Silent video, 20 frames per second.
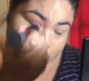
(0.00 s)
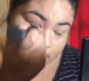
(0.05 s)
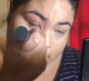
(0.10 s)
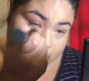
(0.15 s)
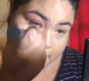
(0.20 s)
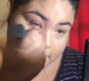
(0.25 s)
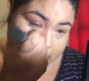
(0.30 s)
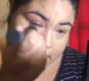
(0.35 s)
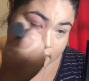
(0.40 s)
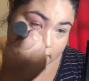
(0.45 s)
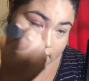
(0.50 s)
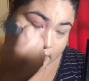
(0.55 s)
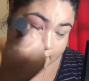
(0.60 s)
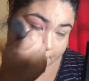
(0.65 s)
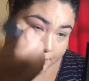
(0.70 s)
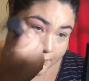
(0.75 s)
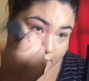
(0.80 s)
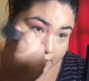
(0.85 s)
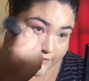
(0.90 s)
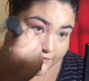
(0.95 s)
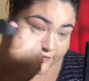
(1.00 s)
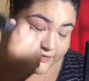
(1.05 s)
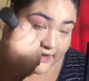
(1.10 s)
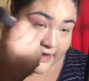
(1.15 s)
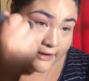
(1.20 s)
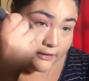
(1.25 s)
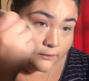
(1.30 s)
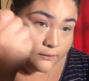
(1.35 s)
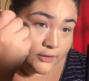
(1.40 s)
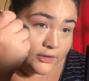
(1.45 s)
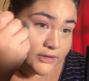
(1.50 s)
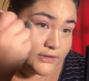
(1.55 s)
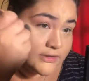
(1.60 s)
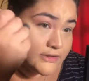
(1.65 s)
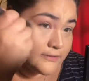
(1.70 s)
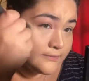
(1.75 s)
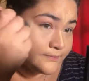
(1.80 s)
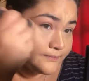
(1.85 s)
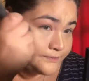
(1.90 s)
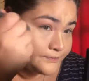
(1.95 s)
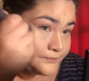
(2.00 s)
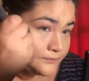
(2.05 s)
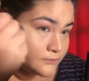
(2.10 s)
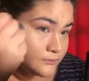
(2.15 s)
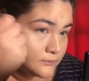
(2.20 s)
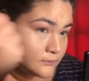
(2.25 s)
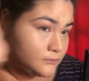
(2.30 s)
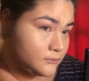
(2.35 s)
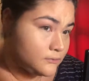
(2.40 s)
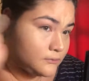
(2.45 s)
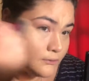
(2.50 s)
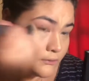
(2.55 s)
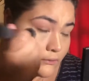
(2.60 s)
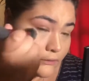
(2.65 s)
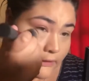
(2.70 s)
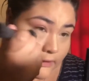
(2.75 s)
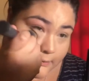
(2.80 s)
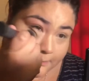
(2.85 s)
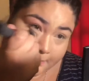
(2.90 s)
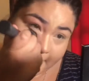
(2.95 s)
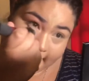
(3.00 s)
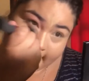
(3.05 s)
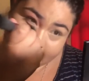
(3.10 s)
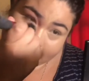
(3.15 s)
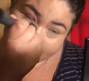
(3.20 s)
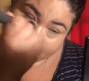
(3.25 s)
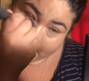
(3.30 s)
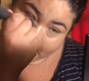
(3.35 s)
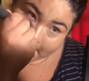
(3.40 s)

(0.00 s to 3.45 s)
But mainly buff downwards and pat.